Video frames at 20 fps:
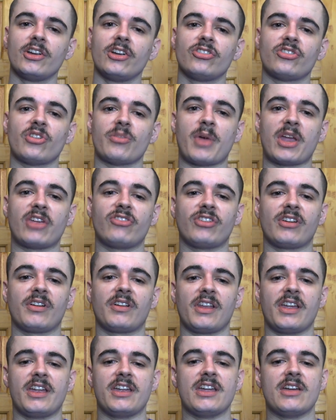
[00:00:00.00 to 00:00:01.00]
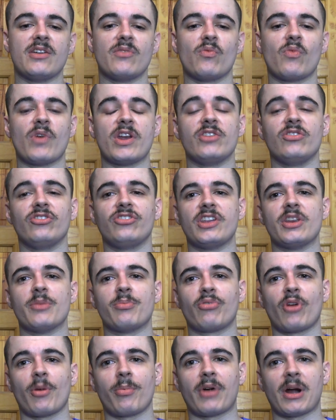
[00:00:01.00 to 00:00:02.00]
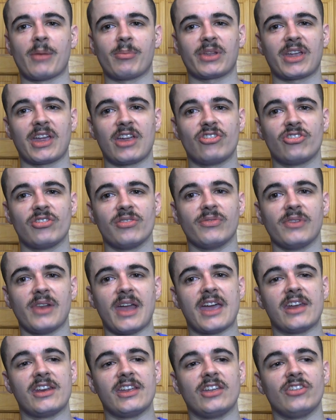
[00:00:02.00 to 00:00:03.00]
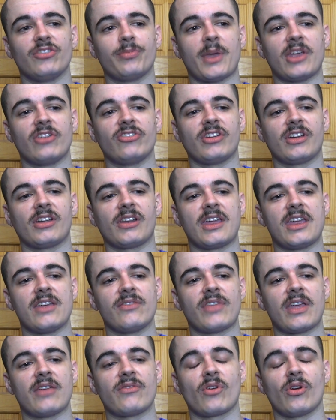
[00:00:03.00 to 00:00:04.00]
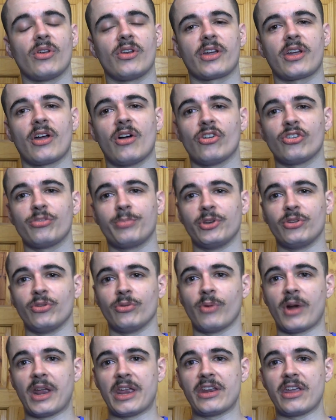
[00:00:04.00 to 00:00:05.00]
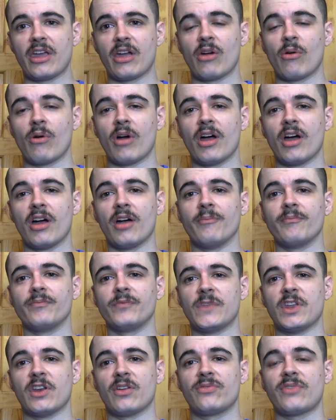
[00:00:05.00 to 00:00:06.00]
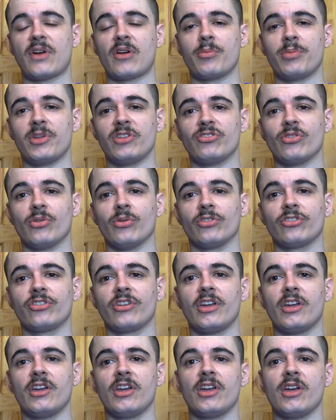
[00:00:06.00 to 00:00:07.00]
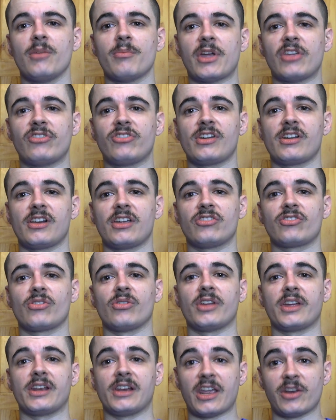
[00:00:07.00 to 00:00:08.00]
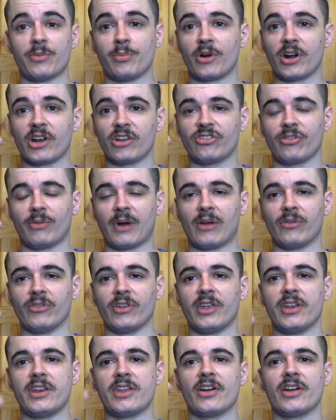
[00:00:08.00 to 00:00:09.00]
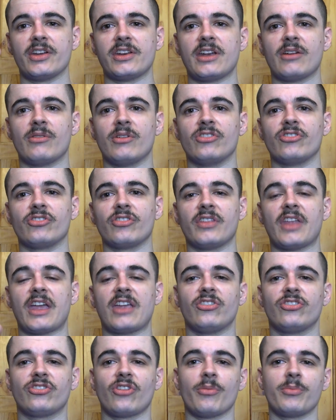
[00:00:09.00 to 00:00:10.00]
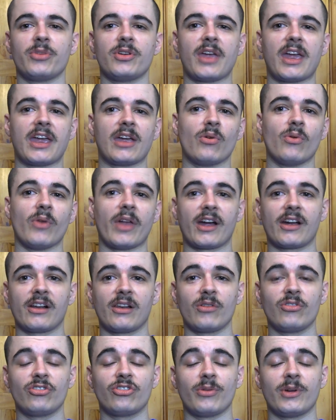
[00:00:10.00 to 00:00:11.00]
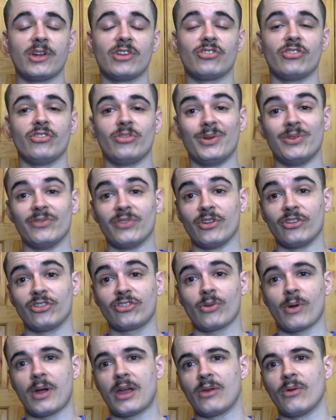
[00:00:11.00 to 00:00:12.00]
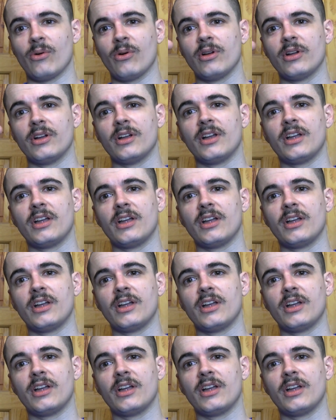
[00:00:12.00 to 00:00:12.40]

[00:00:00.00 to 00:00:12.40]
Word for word: So basically, when you see the proper application of lead, it's basically if they've got like a hospital radio, uh, you know, therapy source, basically it's got like lead bricks around it, and the idea is they stop you getting all that close to it due to inverse square law,